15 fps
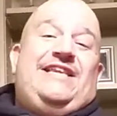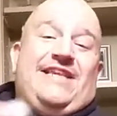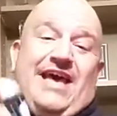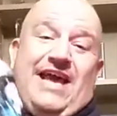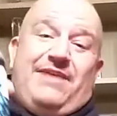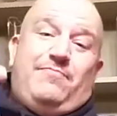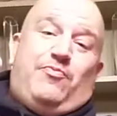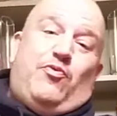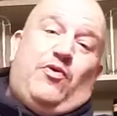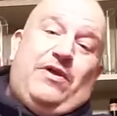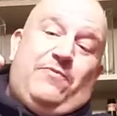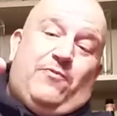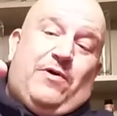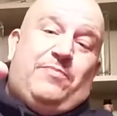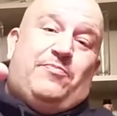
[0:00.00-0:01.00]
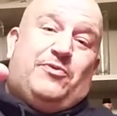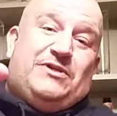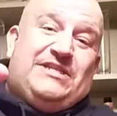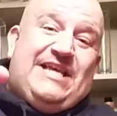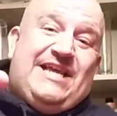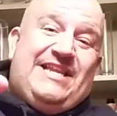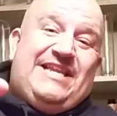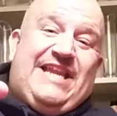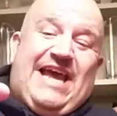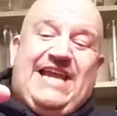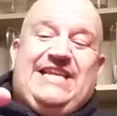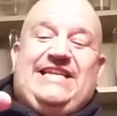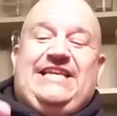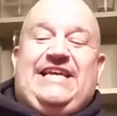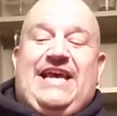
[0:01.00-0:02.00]
9.1%,
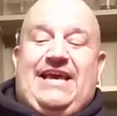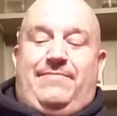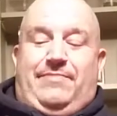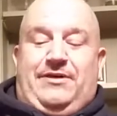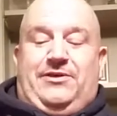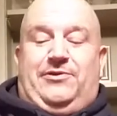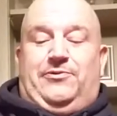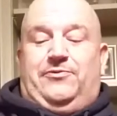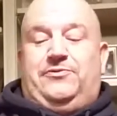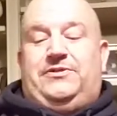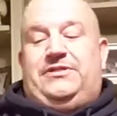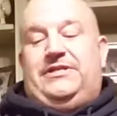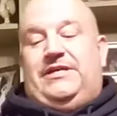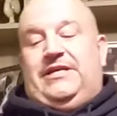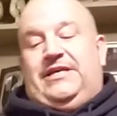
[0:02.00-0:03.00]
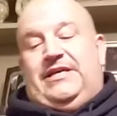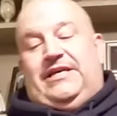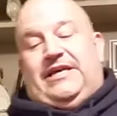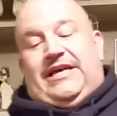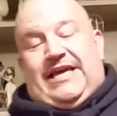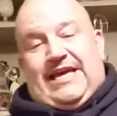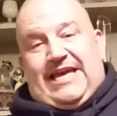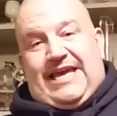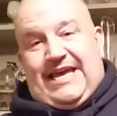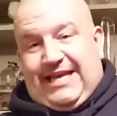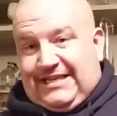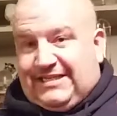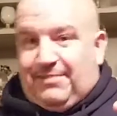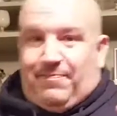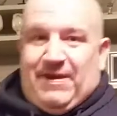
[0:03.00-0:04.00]
90 IBUs.
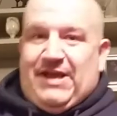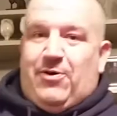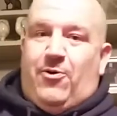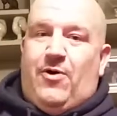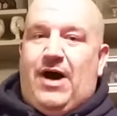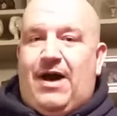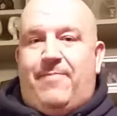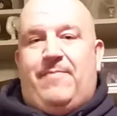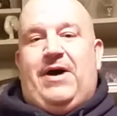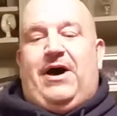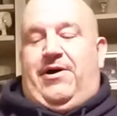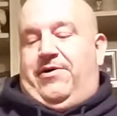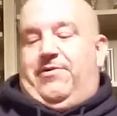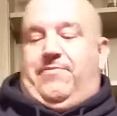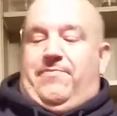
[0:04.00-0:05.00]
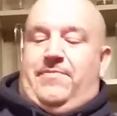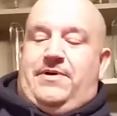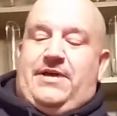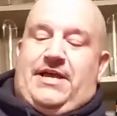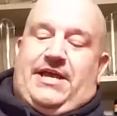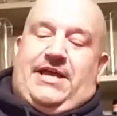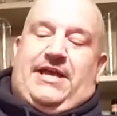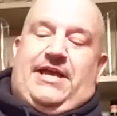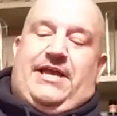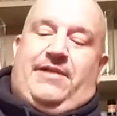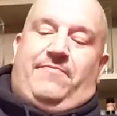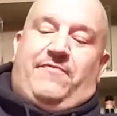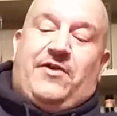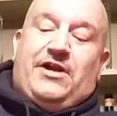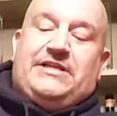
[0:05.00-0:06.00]
It's a big old hop bomb, and
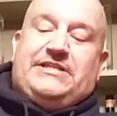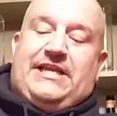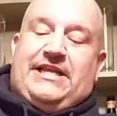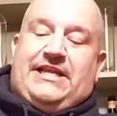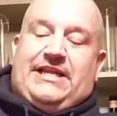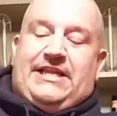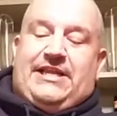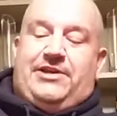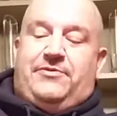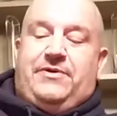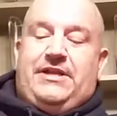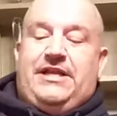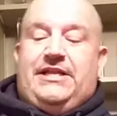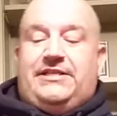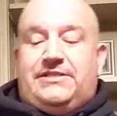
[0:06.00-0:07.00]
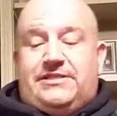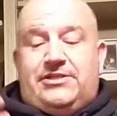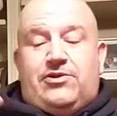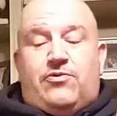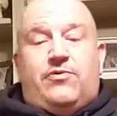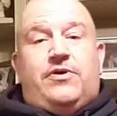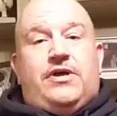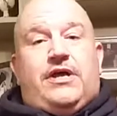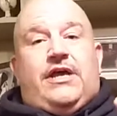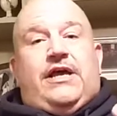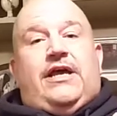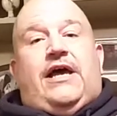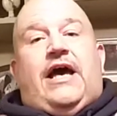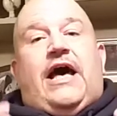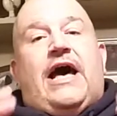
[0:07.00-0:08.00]
I'm very excited to get into it. It's, you know,
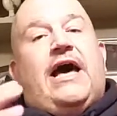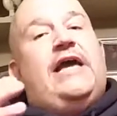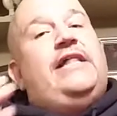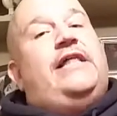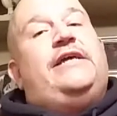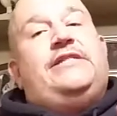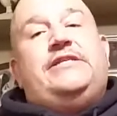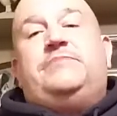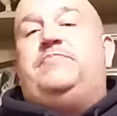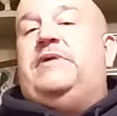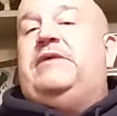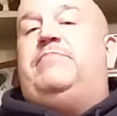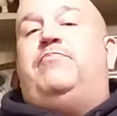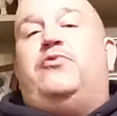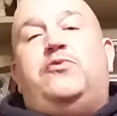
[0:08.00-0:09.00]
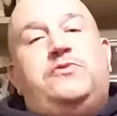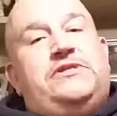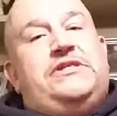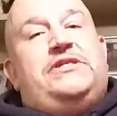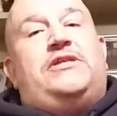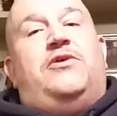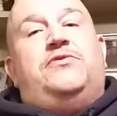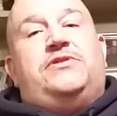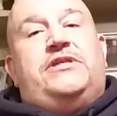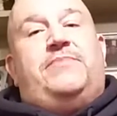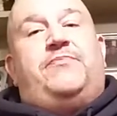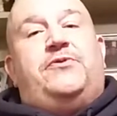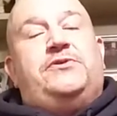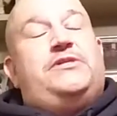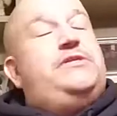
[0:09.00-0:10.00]
I like these big boozy slow
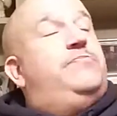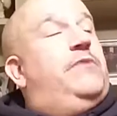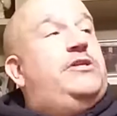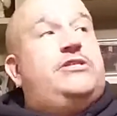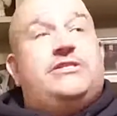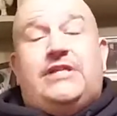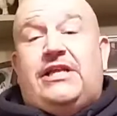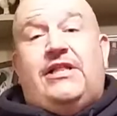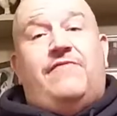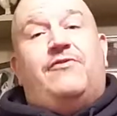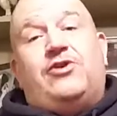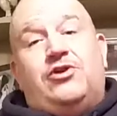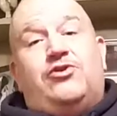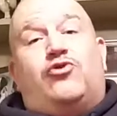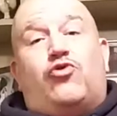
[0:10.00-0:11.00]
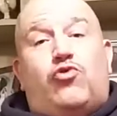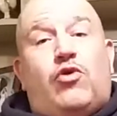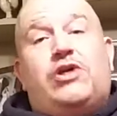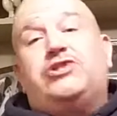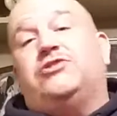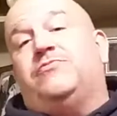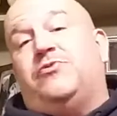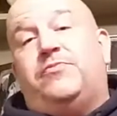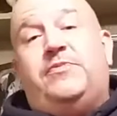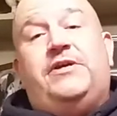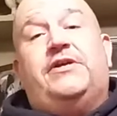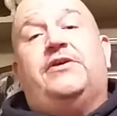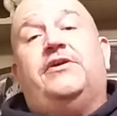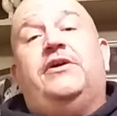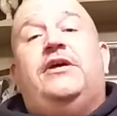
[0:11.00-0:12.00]
sippers as much as I love a good crushable
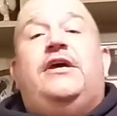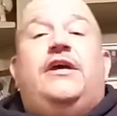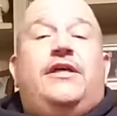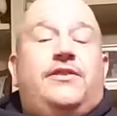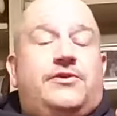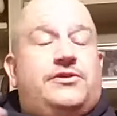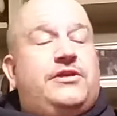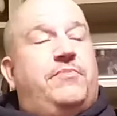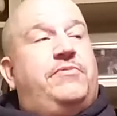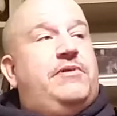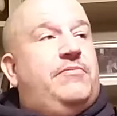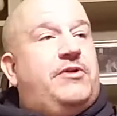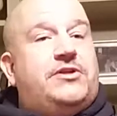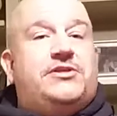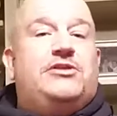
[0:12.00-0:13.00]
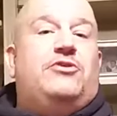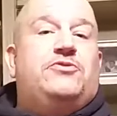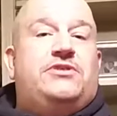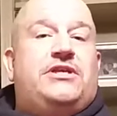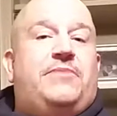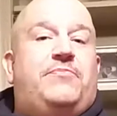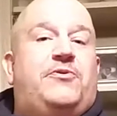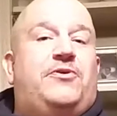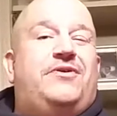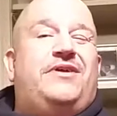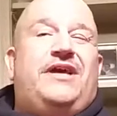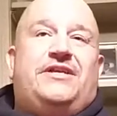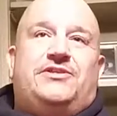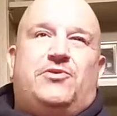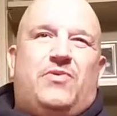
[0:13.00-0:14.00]
beer. There's something about a slow
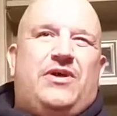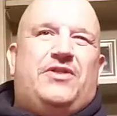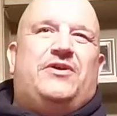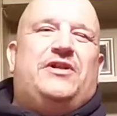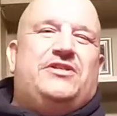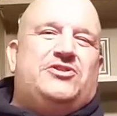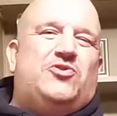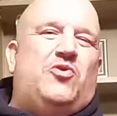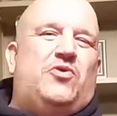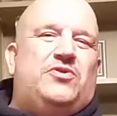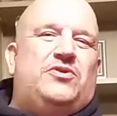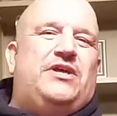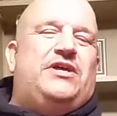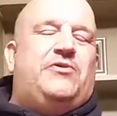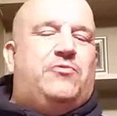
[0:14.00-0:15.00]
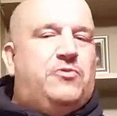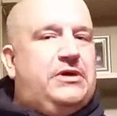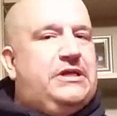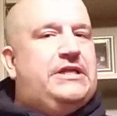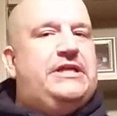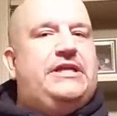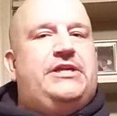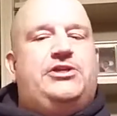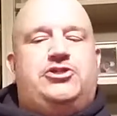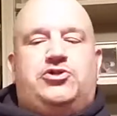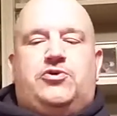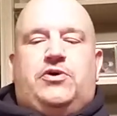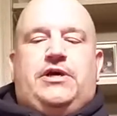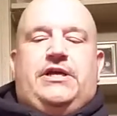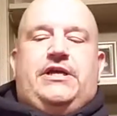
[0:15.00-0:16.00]
sipper as the weather gets colder that you really can
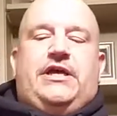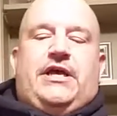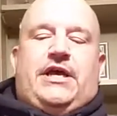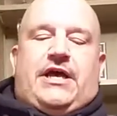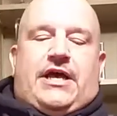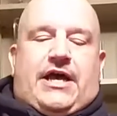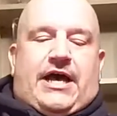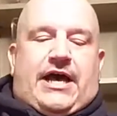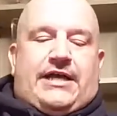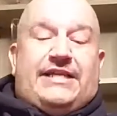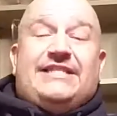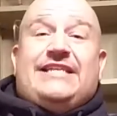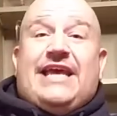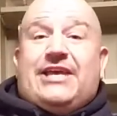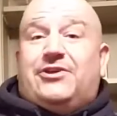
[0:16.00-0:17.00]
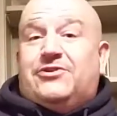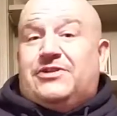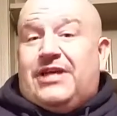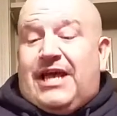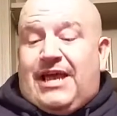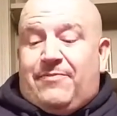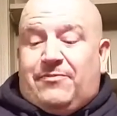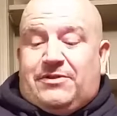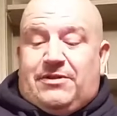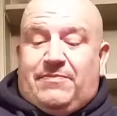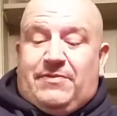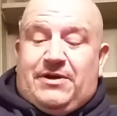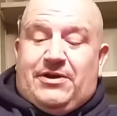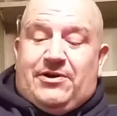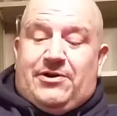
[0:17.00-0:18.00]
enjoy. You take your time with the
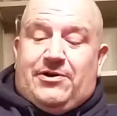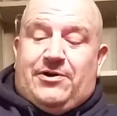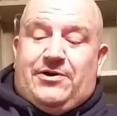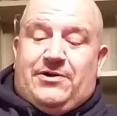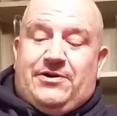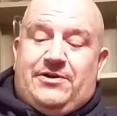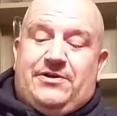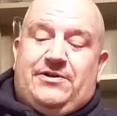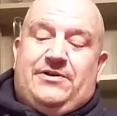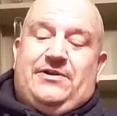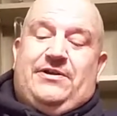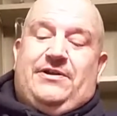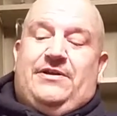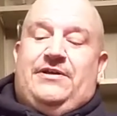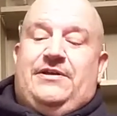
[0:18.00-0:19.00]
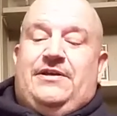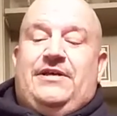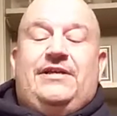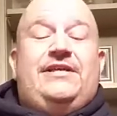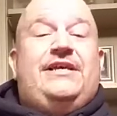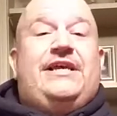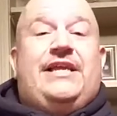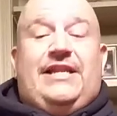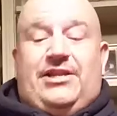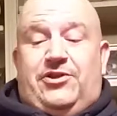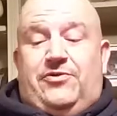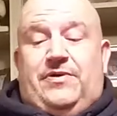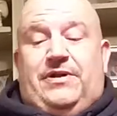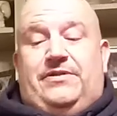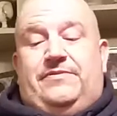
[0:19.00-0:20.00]
beer, you get
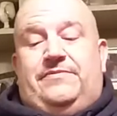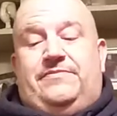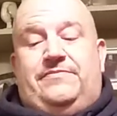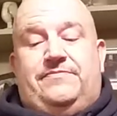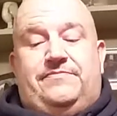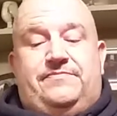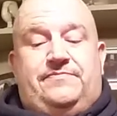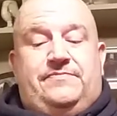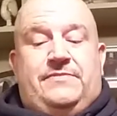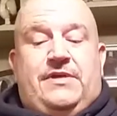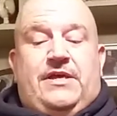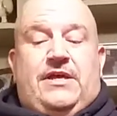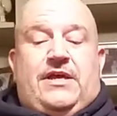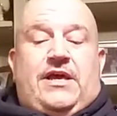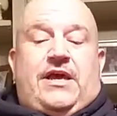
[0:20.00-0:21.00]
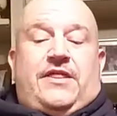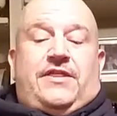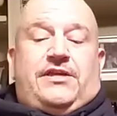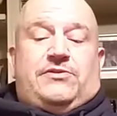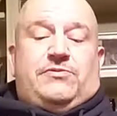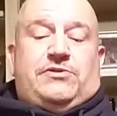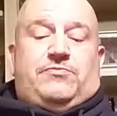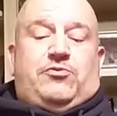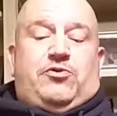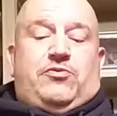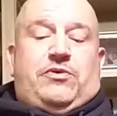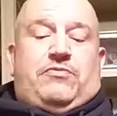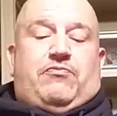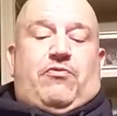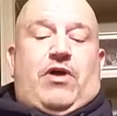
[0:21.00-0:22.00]
into it. This one's brewed
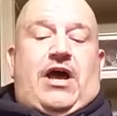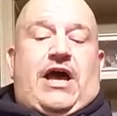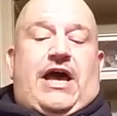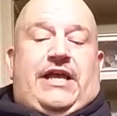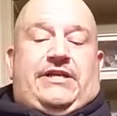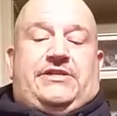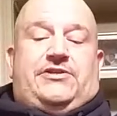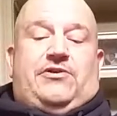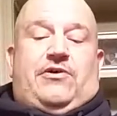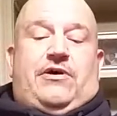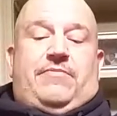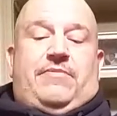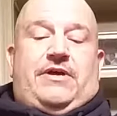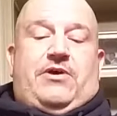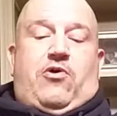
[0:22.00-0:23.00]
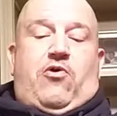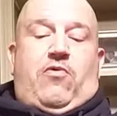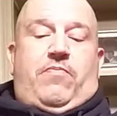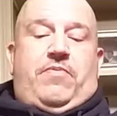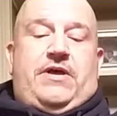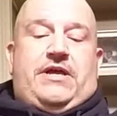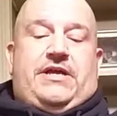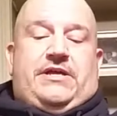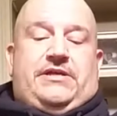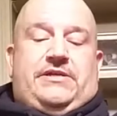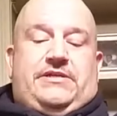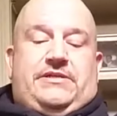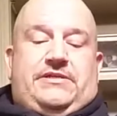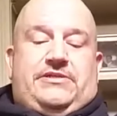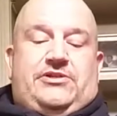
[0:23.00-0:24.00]
with rye, so I'm hoping
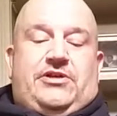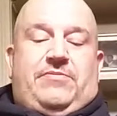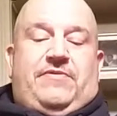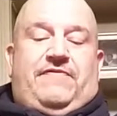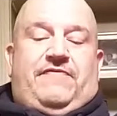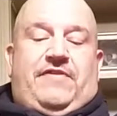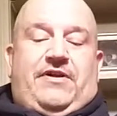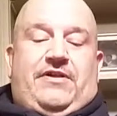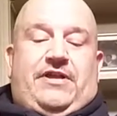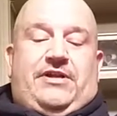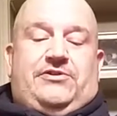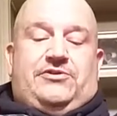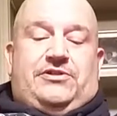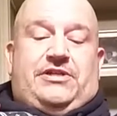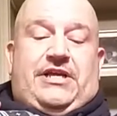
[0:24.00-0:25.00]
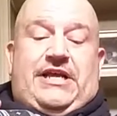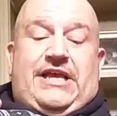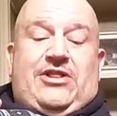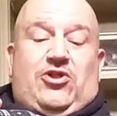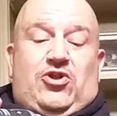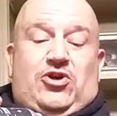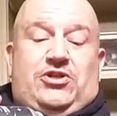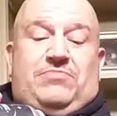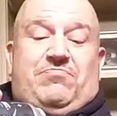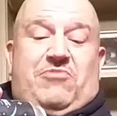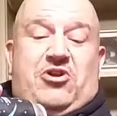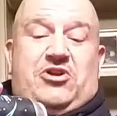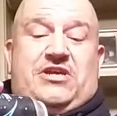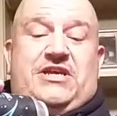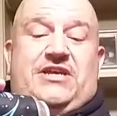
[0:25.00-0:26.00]
it's going to be fairly interesting. It looks
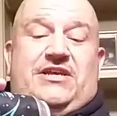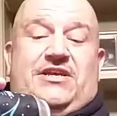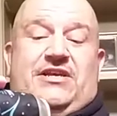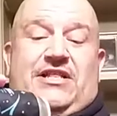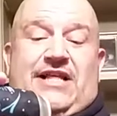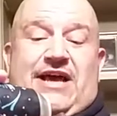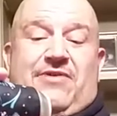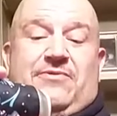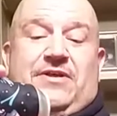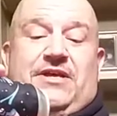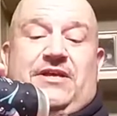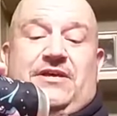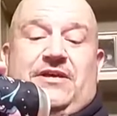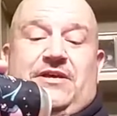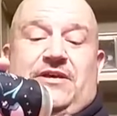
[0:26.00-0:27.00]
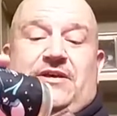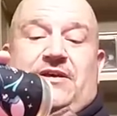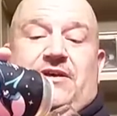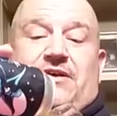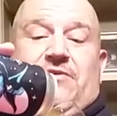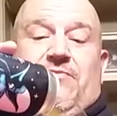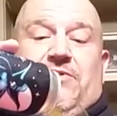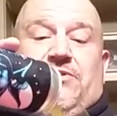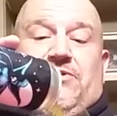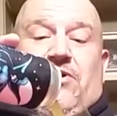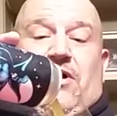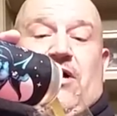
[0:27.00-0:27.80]
murky, cloudy, which